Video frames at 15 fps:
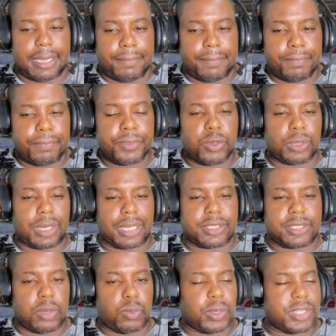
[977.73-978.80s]
I'd like to do it
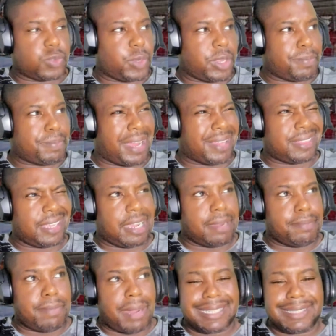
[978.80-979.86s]
once a week, but I think I might
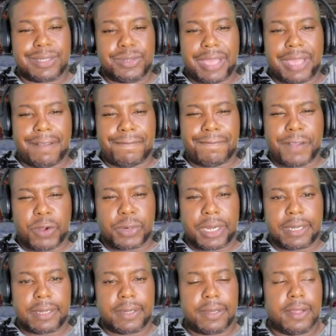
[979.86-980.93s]
do that phone in
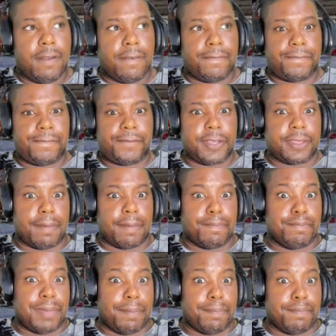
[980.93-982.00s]
for the
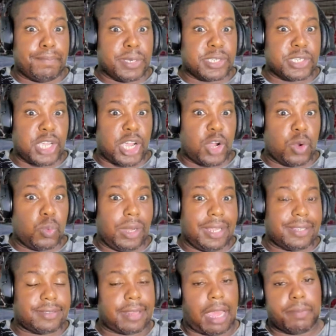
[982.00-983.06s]
members only. So that
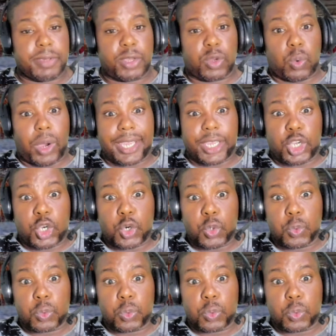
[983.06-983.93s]
would be quite cool.